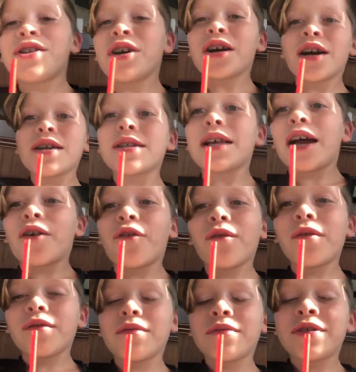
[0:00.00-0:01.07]
took us like
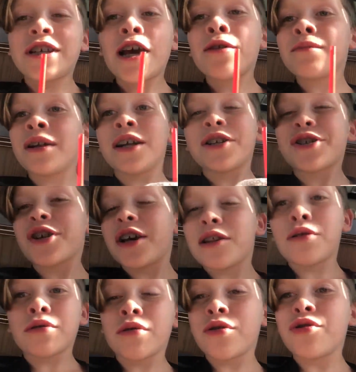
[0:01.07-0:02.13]
10 minutes to get
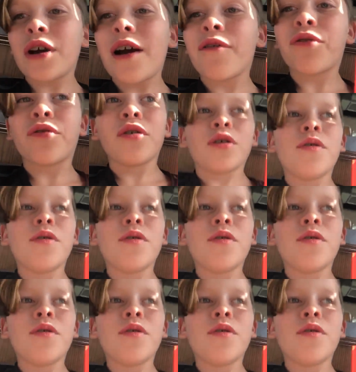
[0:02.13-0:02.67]
through the drive-thru.